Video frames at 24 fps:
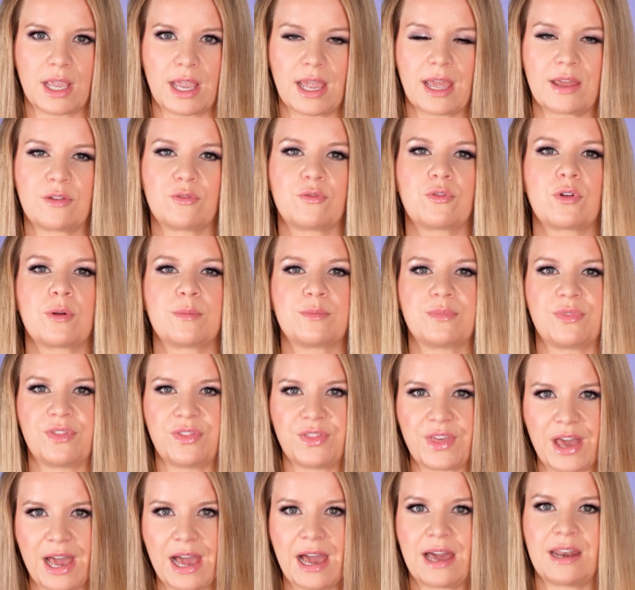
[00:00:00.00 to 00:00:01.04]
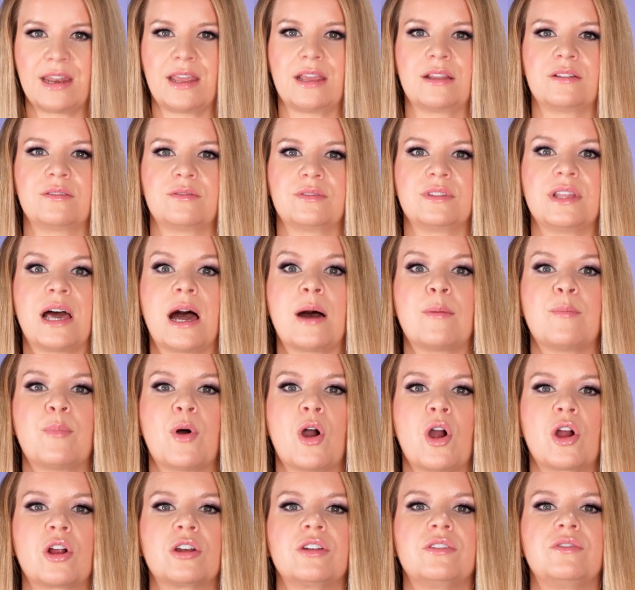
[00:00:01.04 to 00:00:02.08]
And from that, that
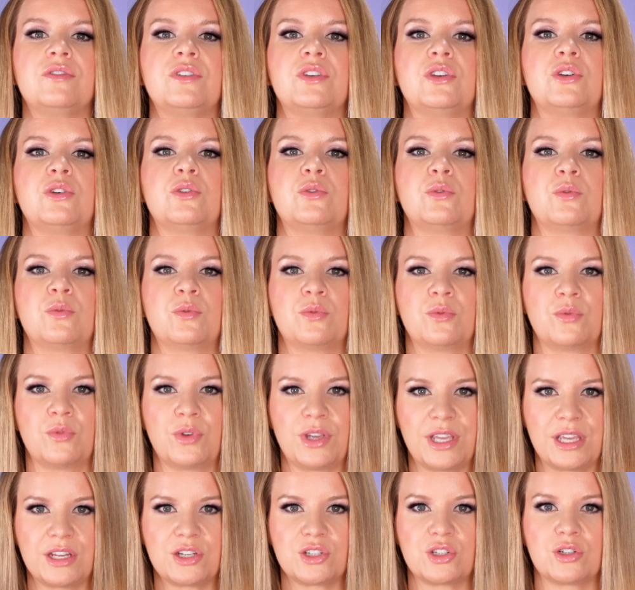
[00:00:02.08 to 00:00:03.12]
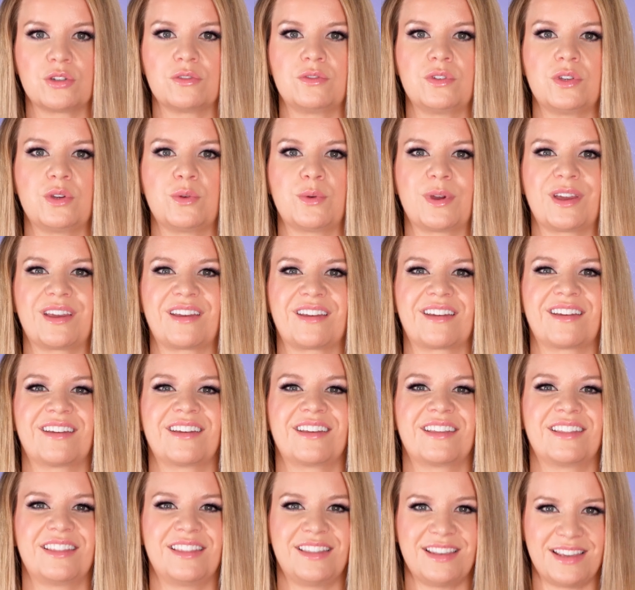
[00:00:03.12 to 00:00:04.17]
part of you interviewing
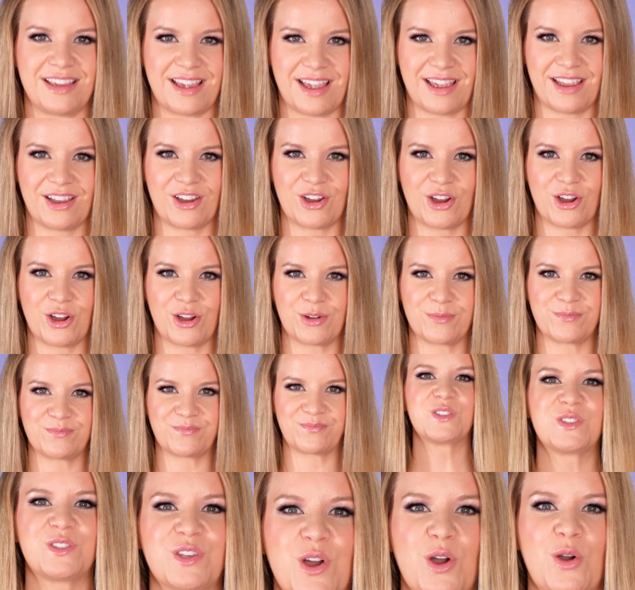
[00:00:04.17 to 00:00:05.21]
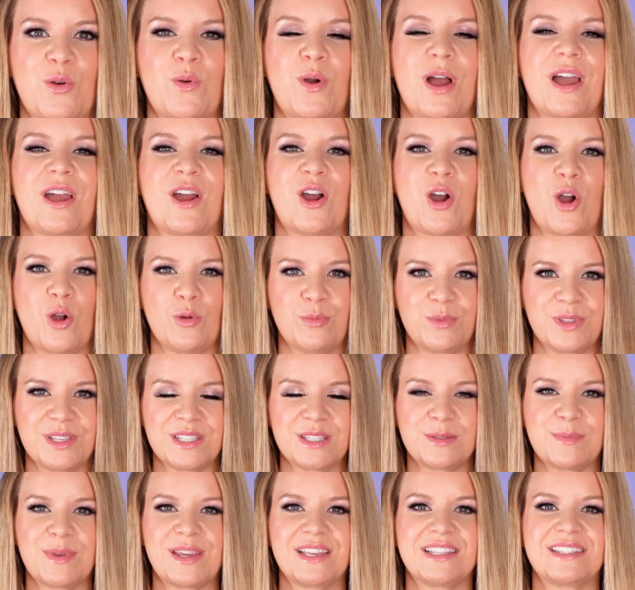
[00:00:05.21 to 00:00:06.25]
the anger. So I hope
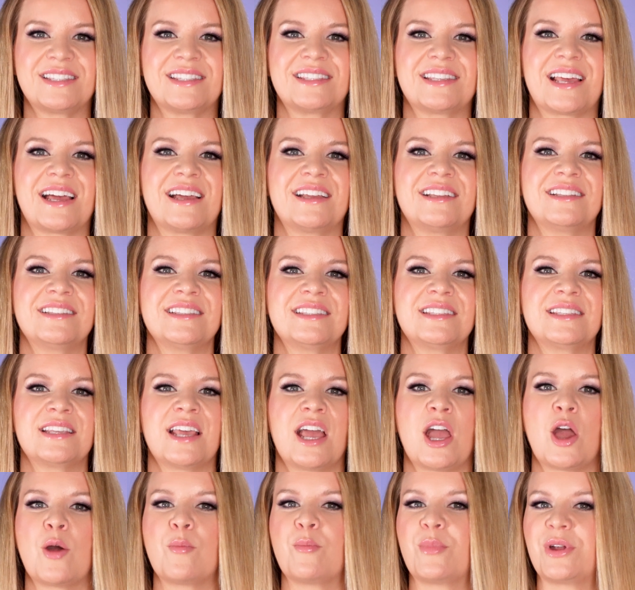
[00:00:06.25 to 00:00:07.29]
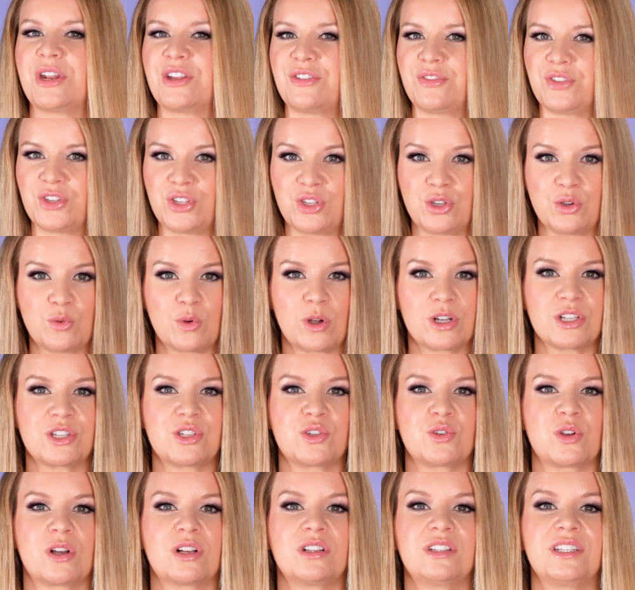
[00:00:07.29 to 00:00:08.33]
this made sense, but if you are
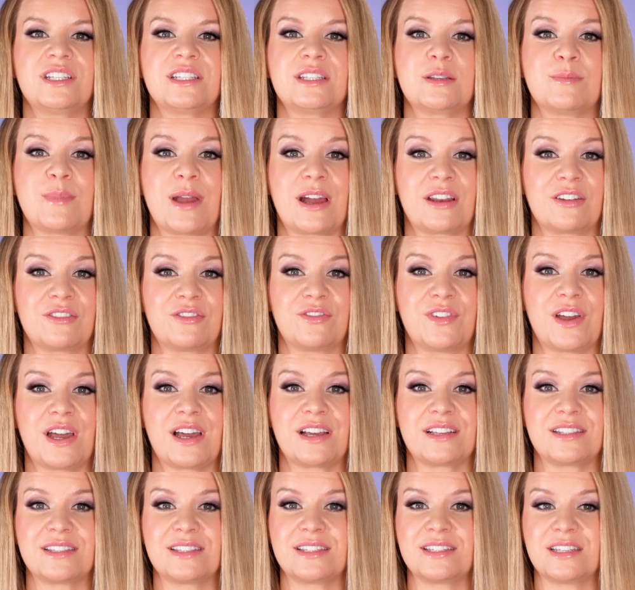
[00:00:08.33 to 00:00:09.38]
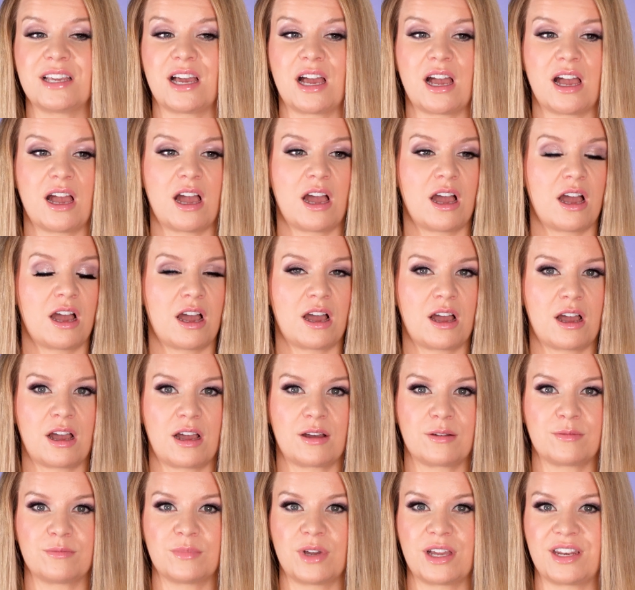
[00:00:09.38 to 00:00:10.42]
struggling to manifest
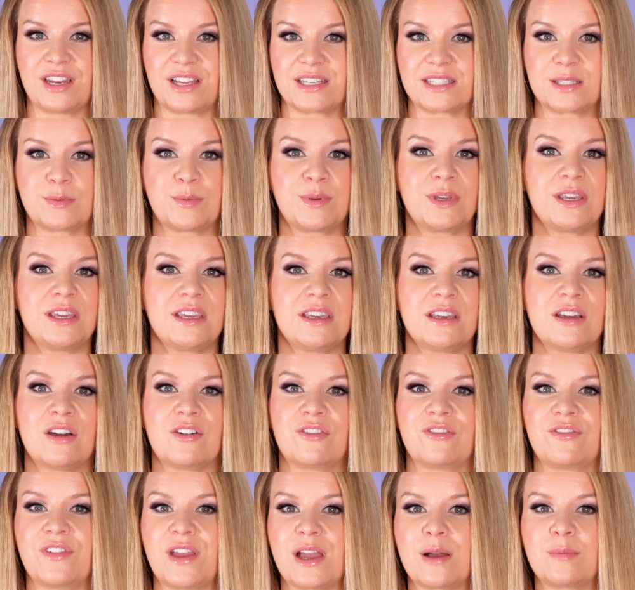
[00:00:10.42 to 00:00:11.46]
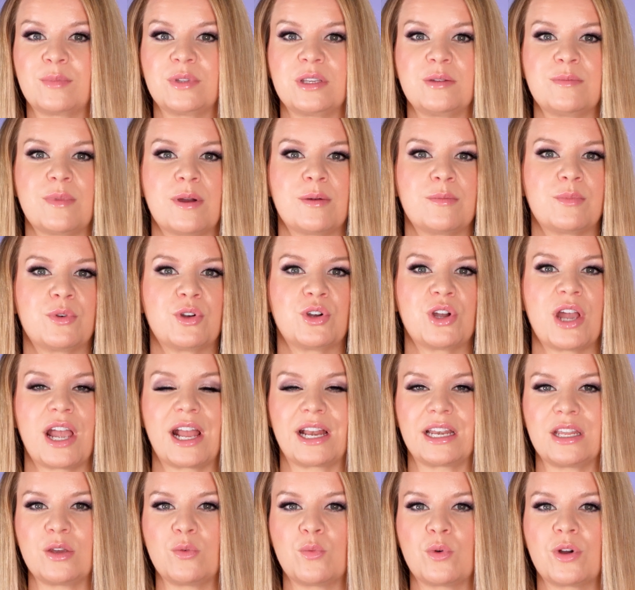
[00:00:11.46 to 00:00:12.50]
um, an S P, a family member,
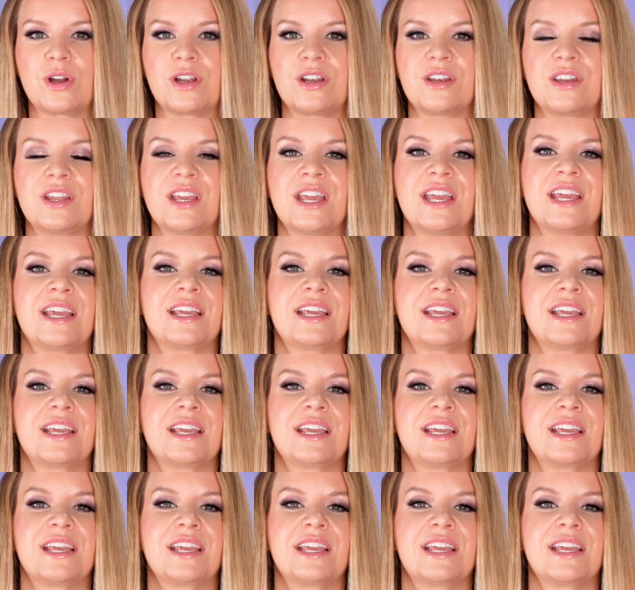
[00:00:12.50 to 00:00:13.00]
anyone,